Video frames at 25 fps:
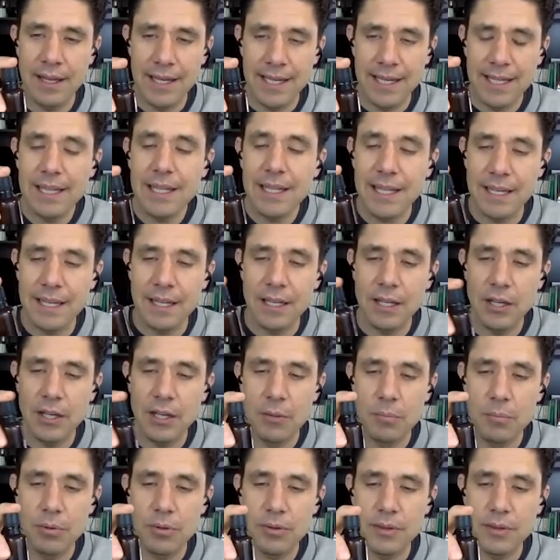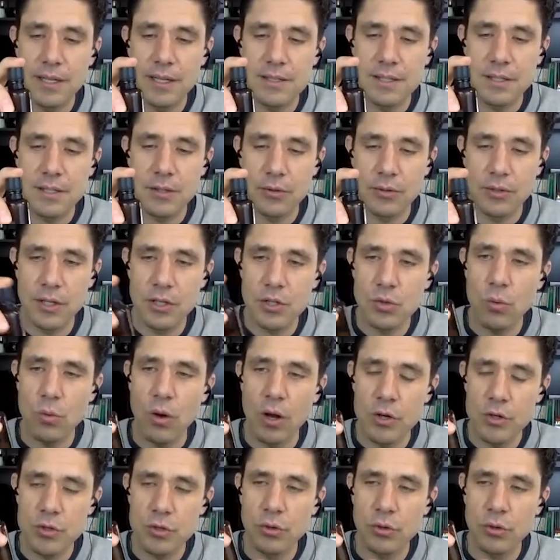I clean it. You can put these in your
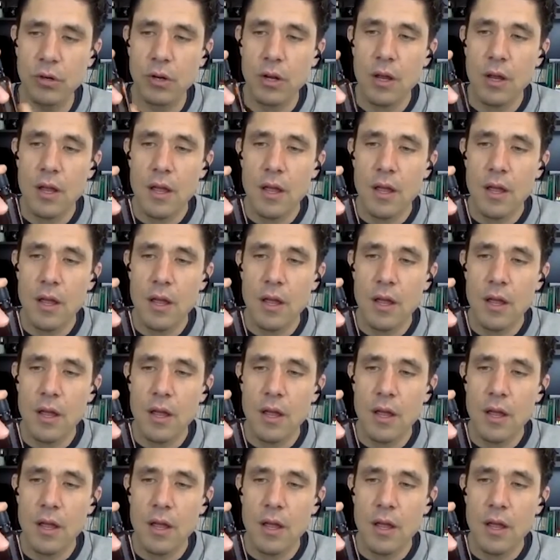dishwasher.